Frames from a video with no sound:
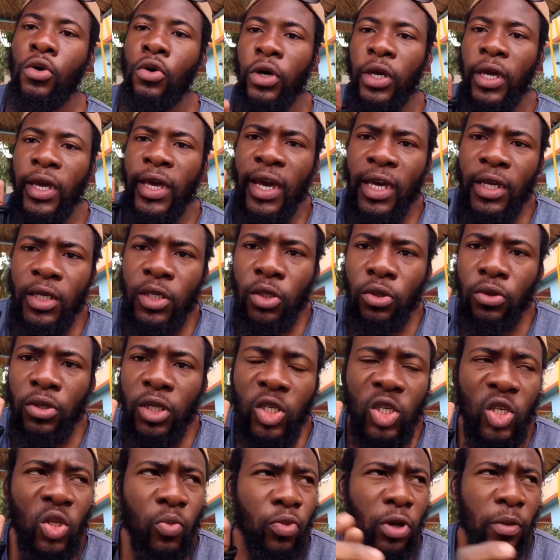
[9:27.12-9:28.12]
Okay, guys, so
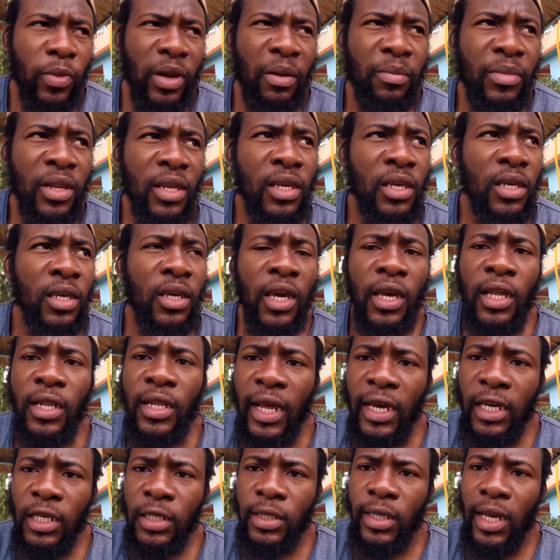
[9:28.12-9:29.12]
this is probably a
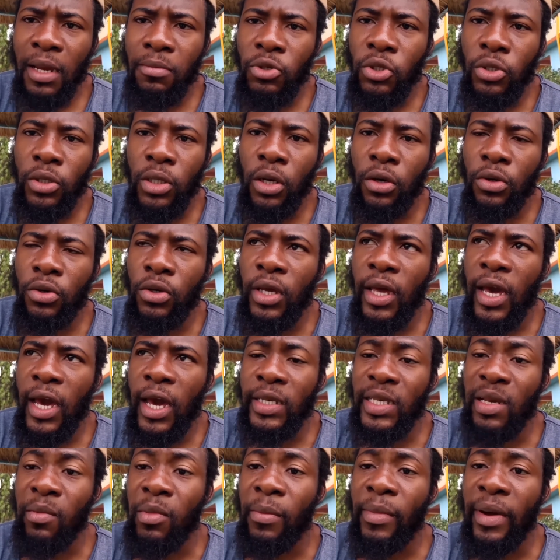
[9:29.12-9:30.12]
nice time to tell you
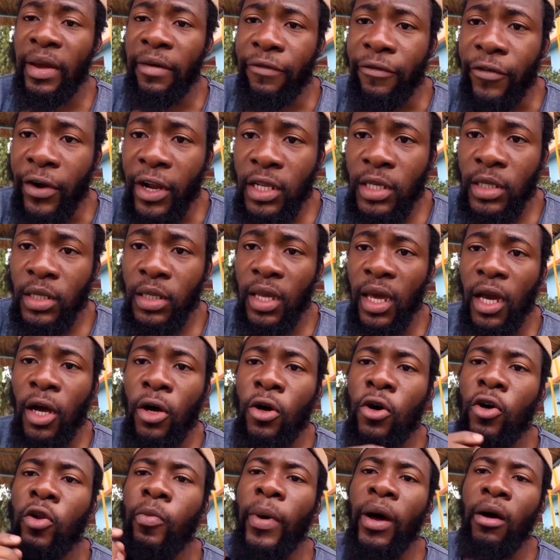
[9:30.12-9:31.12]
guys about my friends. They are
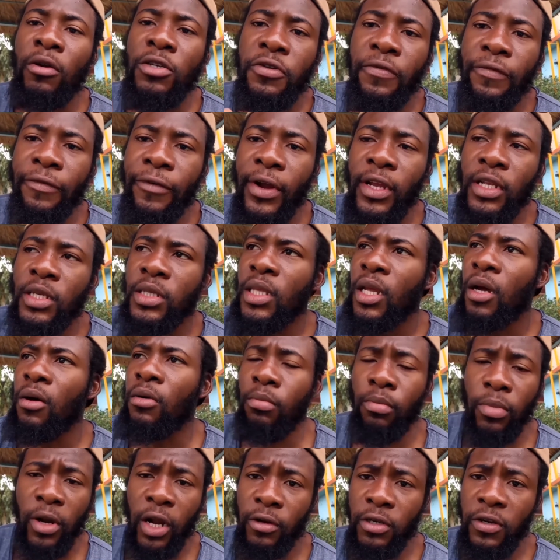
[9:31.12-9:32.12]
called Bauchi Friends. Now,
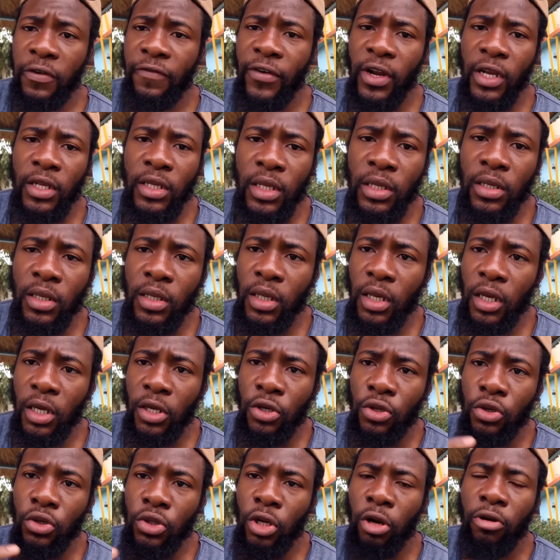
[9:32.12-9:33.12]
Bauchi Friends is a,
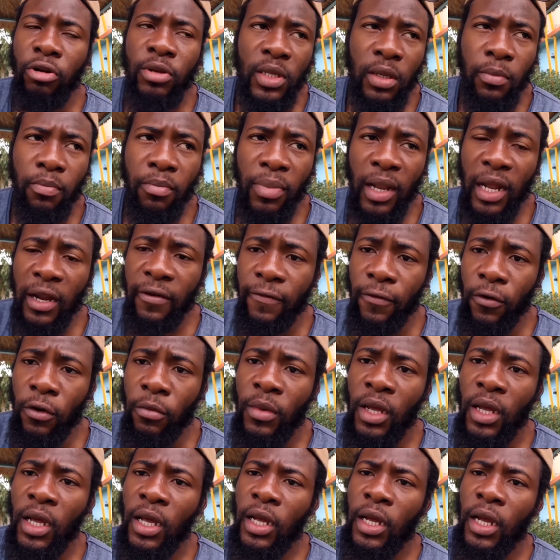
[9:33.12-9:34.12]
you know, tourism platform,
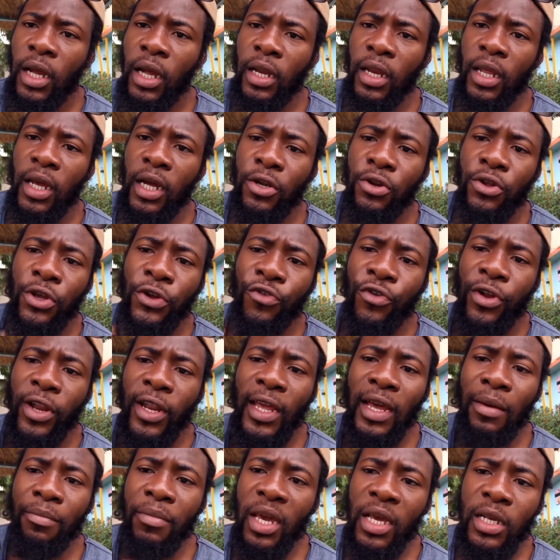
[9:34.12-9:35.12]
and they are doing
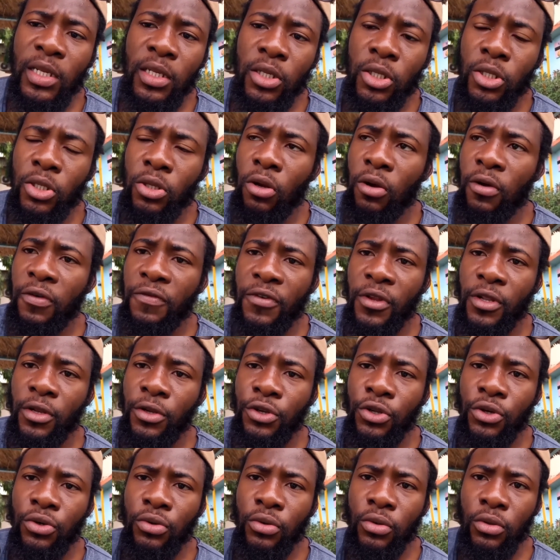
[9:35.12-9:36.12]
really amazing stuff in,
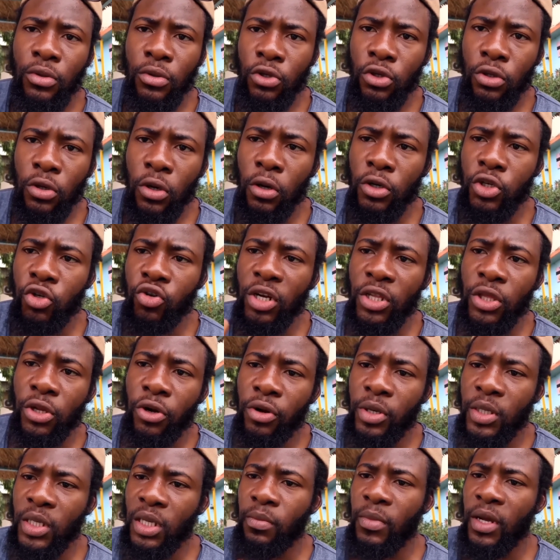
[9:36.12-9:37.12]
you know, cultural
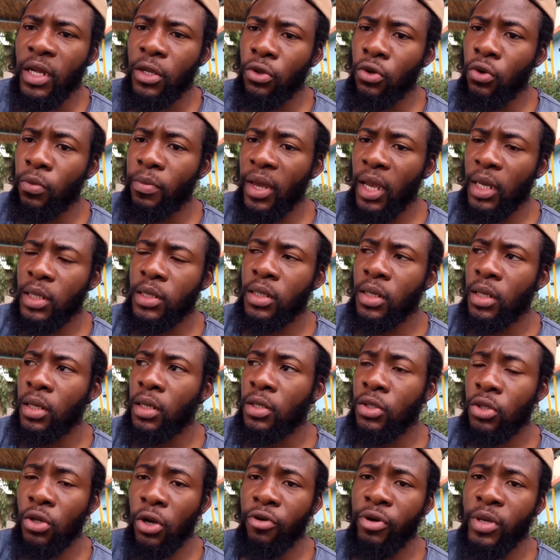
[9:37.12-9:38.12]
tourism and domestic
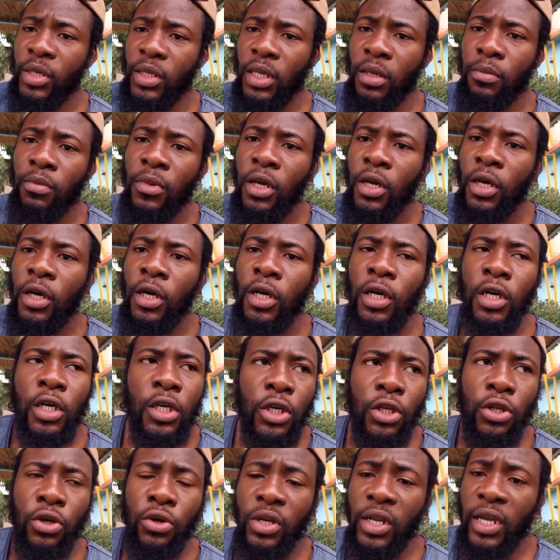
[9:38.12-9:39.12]
tourism.
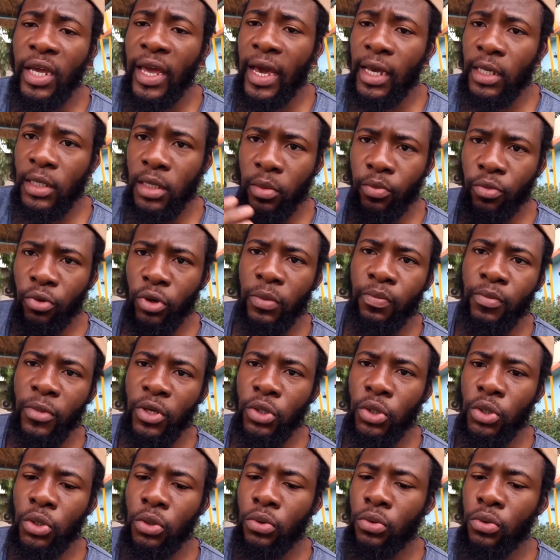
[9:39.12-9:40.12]
You know, the guys, they brought
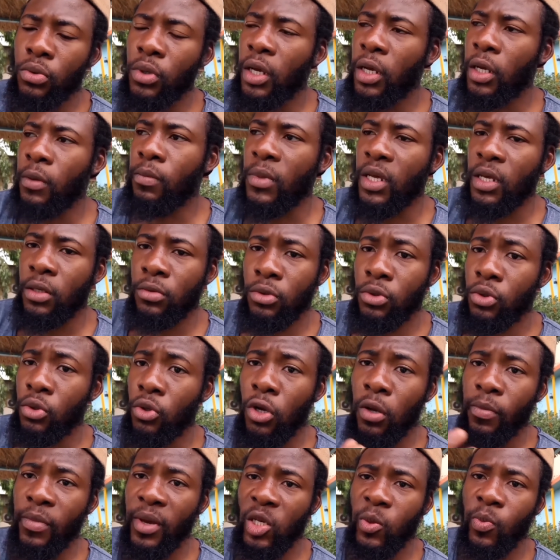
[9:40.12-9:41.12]
me to um, to
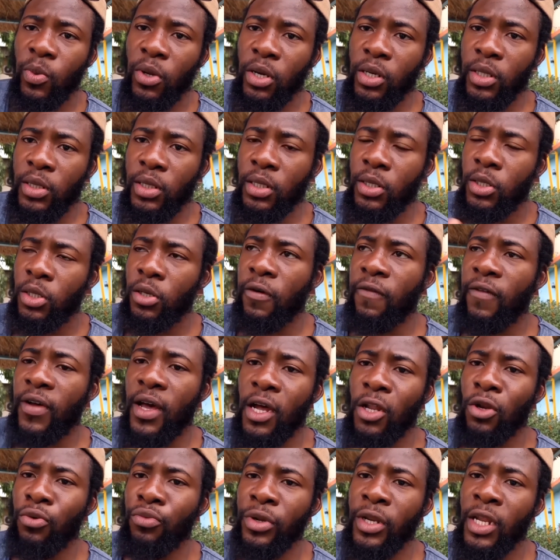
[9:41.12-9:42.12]
come explore the city of
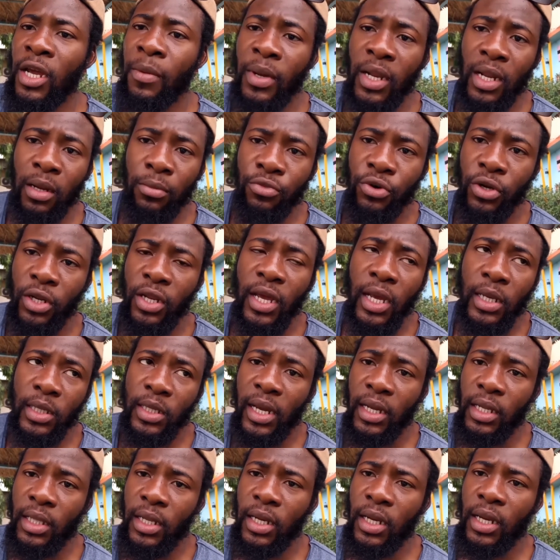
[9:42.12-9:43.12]
Kano with them, and I'm really
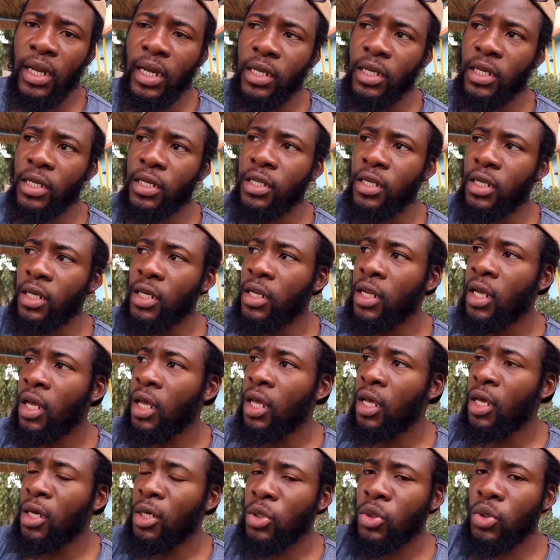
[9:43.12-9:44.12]
excited that they did.
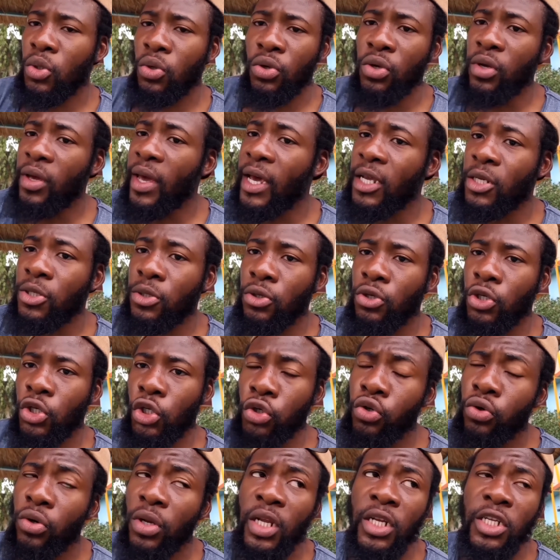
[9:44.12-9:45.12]
So you guys should
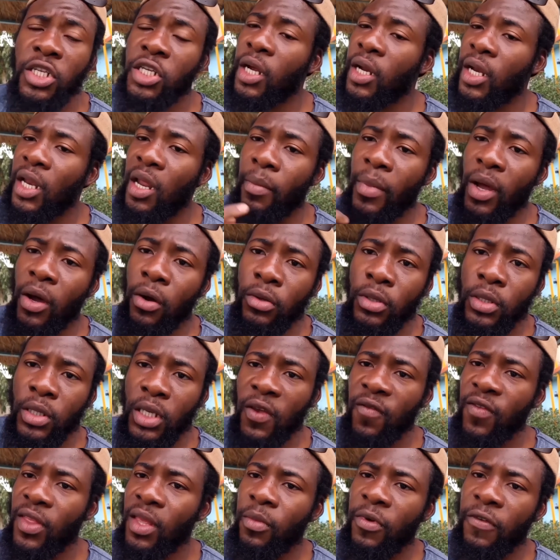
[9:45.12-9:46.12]
truly check them out,
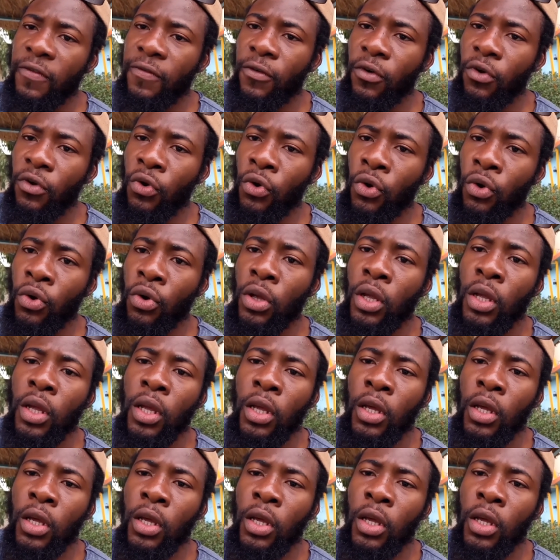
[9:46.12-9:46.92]
give them a follow